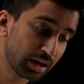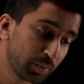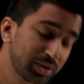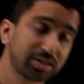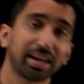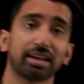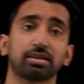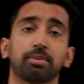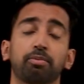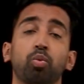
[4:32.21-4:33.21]
which
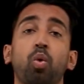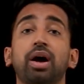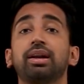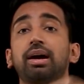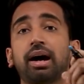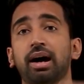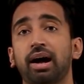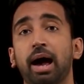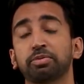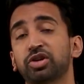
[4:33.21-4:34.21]
takes up one uh,
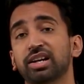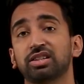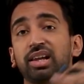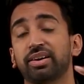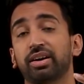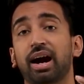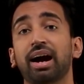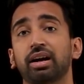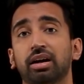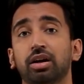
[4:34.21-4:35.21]
abstraction layer
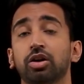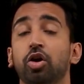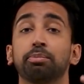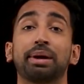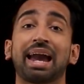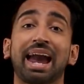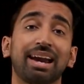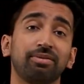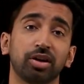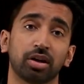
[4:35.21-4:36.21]
higher called
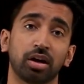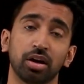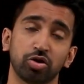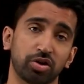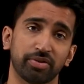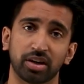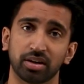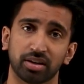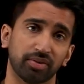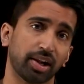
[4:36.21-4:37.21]
behavior-driven
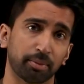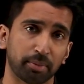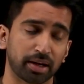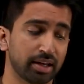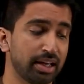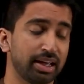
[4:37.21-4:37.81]
development.